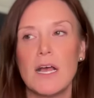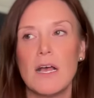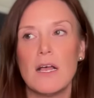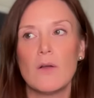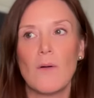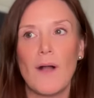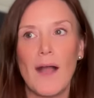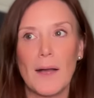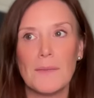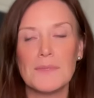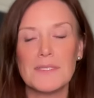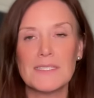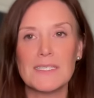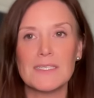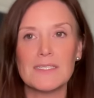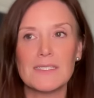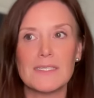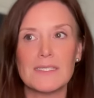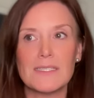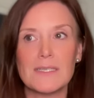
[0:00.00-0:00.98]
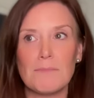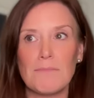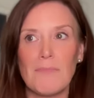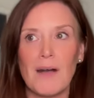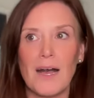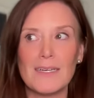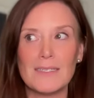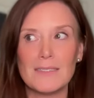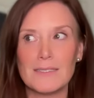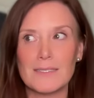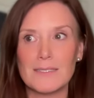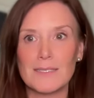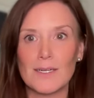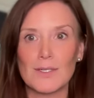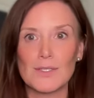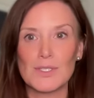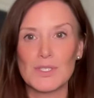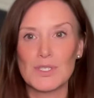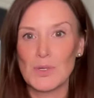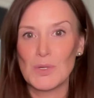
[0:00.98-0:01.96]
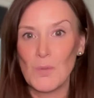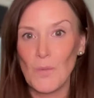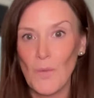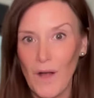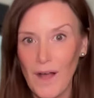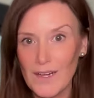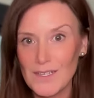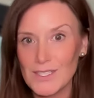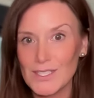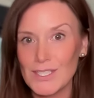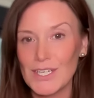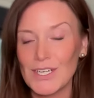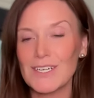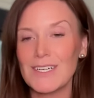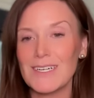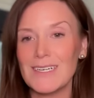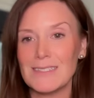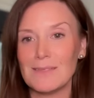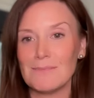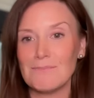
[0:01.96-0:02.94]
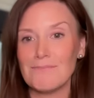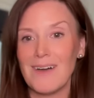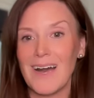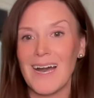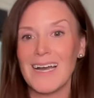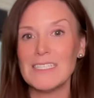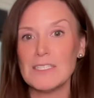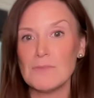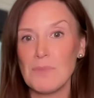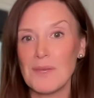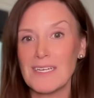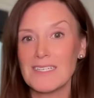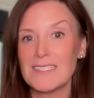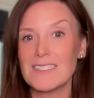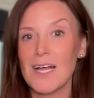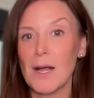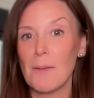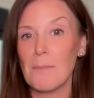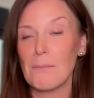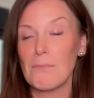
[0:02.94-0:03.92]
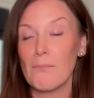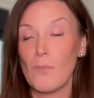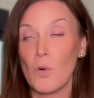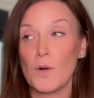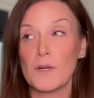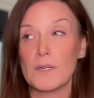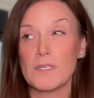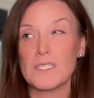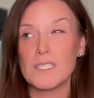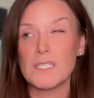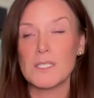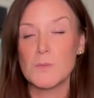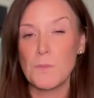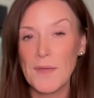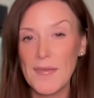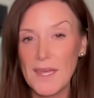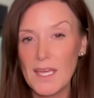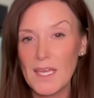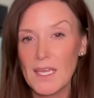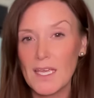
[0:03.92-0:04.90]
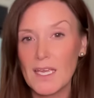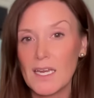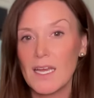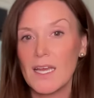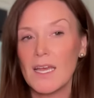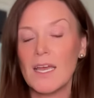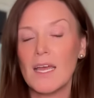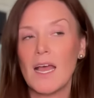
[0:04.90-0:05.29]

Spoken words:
what happens is the mind starts to wander and the mind picks up more speed,